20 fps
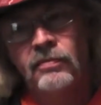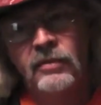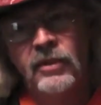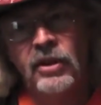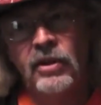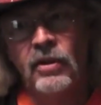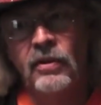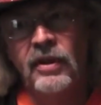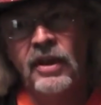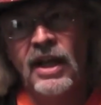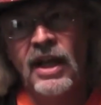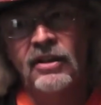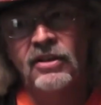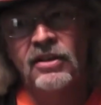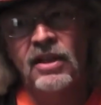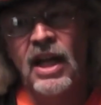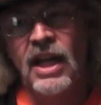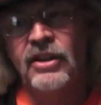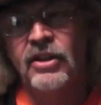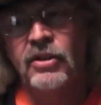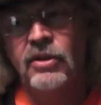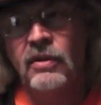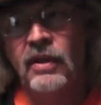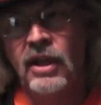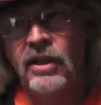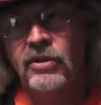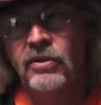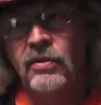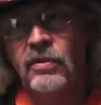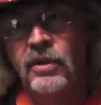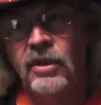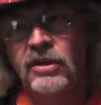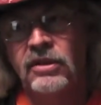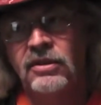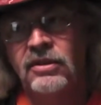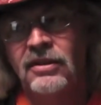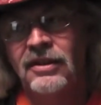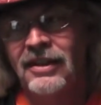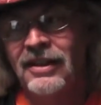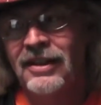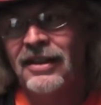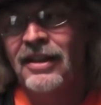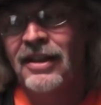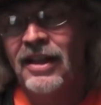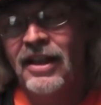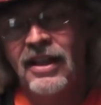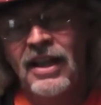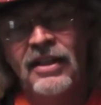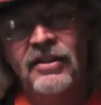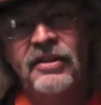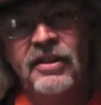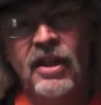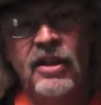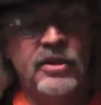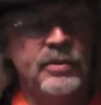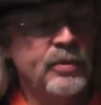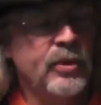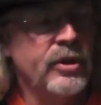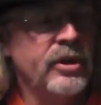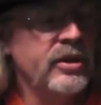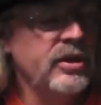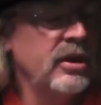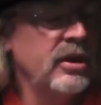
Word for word: you know, it has light strings on it. And that sounds pretty